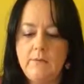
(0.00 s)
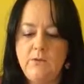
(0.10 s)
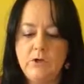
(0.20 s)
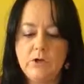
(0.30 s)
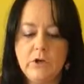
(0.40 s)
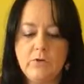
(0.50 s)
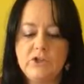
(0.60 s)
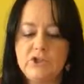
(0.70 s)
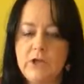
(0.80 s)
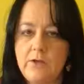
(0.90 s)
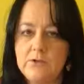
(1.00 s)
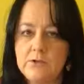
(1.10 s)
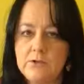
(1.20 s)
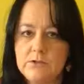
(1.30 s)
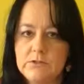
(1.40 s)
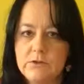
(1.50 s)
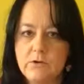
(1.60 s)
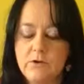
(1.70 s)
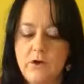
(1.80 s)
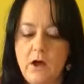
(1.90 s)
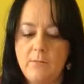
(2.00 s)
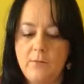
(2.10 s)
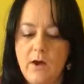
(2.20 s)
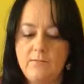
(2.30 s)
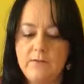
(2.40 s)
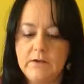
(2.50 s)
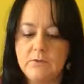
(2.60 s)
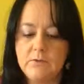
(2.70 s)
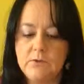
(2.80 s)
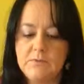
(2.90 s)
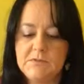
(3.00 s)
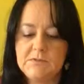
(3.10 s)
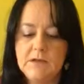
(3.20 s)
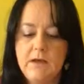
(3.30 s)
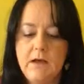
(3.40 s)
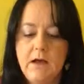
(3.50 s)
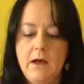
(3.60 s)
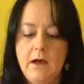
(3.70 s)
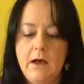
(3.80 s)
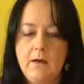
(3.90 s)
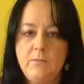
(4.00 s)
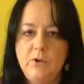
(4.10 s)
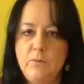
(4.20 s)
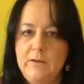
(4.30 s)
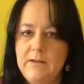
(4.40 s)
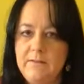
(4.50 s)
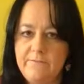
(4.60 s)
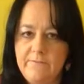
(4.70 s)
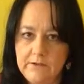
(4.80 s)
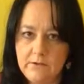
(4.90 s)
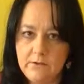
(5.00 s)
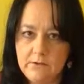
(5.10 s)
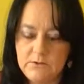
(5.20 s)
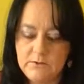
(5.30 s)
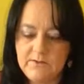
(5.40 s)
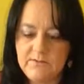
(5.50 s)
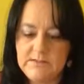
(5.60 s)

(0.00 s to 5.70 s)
You could go to shelters or nonprofit groups. You'll be in the field doing